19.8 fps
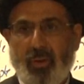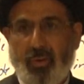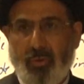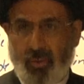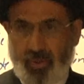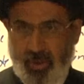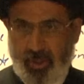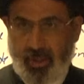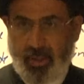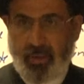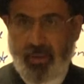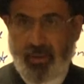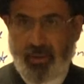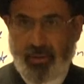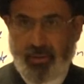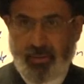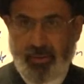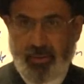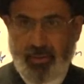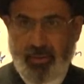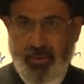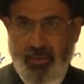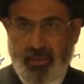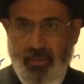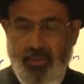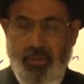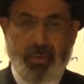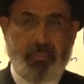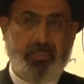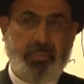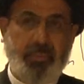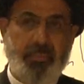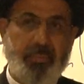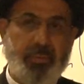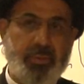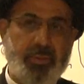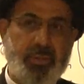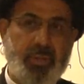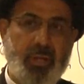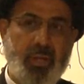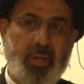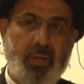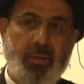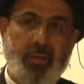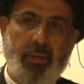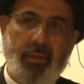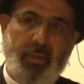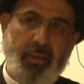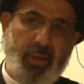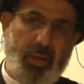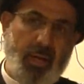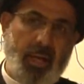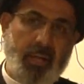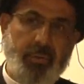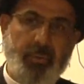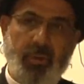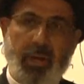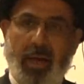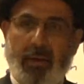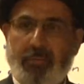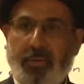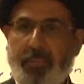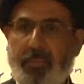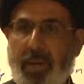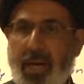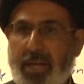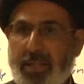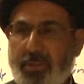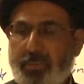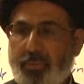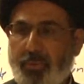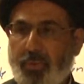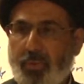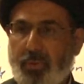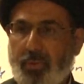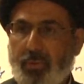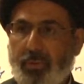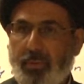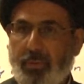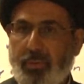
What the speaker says: Okay? Some people say, I don't have a passport.